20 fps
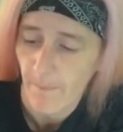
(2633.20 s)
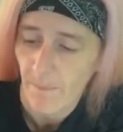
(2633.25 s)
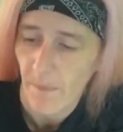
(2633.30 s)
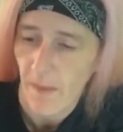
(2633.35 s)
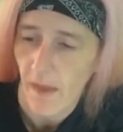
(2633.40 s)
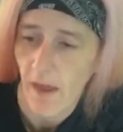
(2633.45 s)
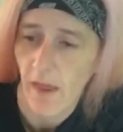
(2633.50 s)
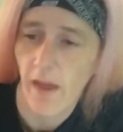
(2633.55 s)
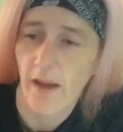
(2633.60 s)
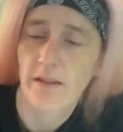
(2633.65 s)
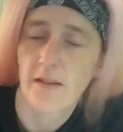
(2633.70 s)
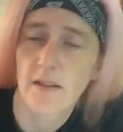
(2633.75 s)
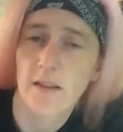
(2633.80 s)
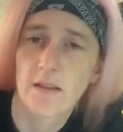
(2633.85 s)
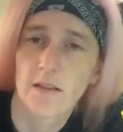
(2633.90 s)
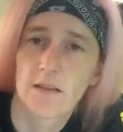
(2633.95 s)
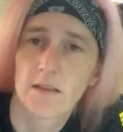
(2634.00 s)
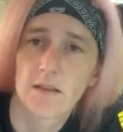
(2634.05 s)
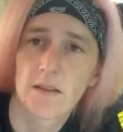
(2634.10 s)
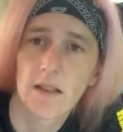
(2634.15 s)
like these
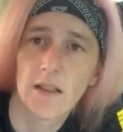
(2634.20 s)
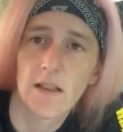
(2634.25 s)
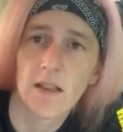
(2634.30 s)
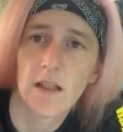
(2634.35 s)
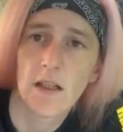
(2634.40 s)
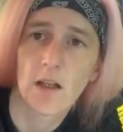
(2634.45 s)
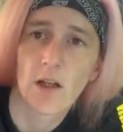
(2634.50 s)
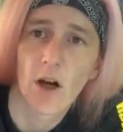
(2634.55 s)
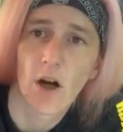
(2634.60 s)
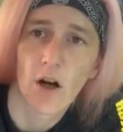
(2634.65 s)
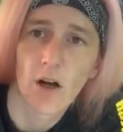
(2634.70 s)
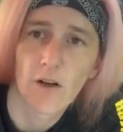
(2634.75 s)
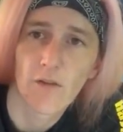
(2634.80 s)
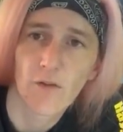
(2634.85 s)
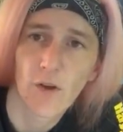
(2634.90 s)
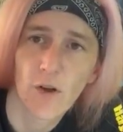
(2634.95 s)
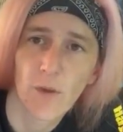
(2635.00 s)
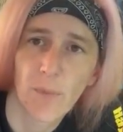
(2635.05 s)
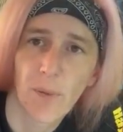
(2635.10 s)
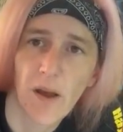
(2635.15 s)
sinking
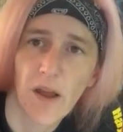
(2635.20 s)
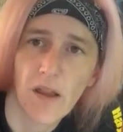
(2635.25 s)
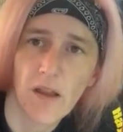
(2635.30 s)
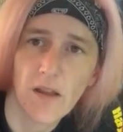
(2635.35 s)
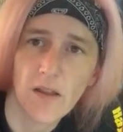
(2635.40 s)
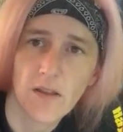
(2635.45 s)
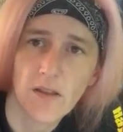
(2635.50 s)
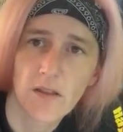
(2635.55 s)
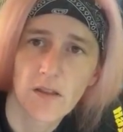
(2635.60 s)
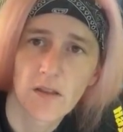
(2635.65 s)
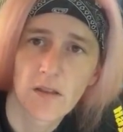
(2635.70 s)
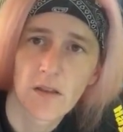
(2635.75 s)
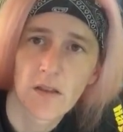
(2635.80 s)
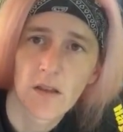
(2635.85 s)
carnivore pellets.